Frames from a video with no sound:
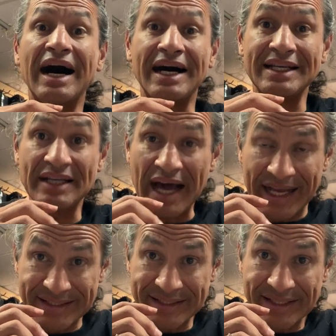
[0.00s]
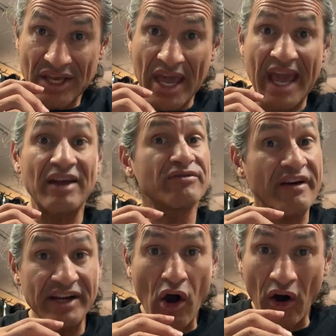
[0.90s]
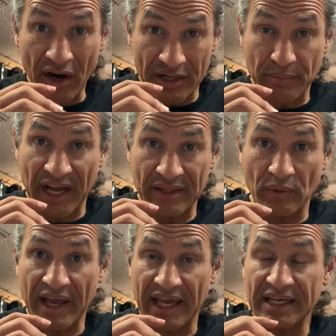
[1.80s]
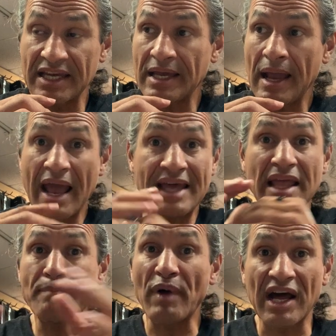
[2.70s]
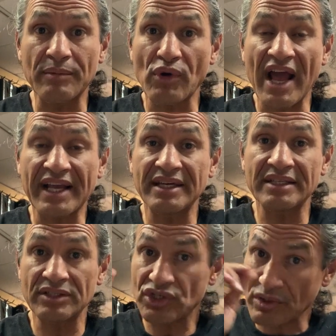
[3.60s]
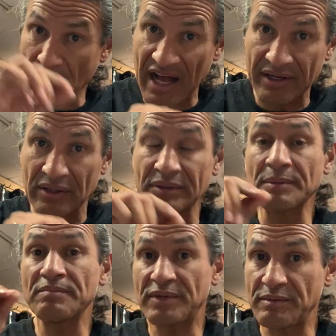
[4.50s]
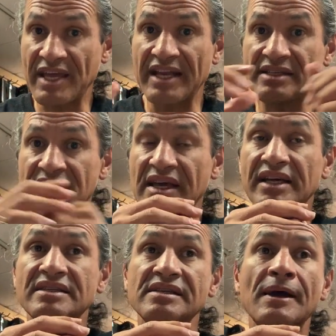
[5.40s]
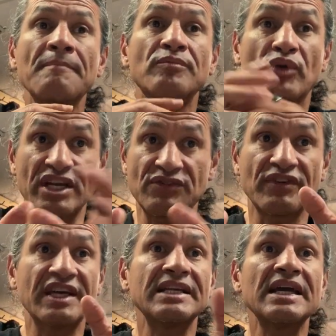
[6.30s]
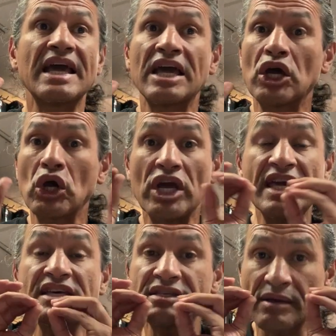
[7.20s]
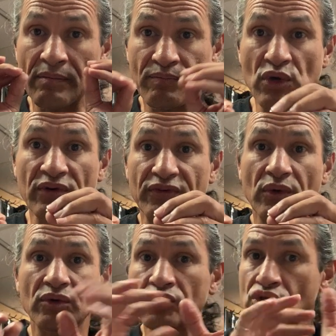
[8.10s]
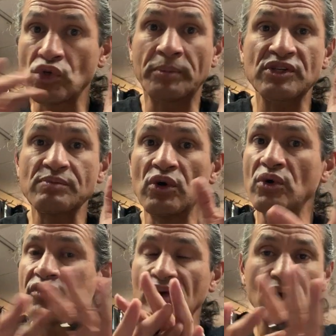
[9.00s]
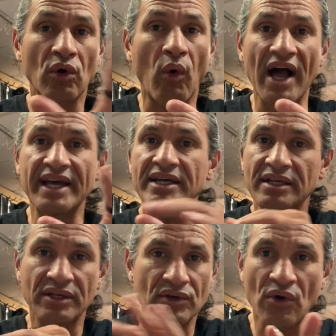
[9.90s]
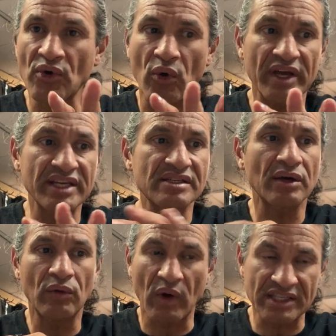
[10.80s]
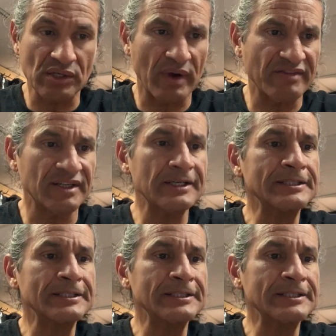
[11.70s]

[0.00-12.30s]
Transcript: a lot and very hard, by the way. And that bottom bracket, Shimano BB86 press fit, is beautiful, super smooth, quiet, no noise whatsoever.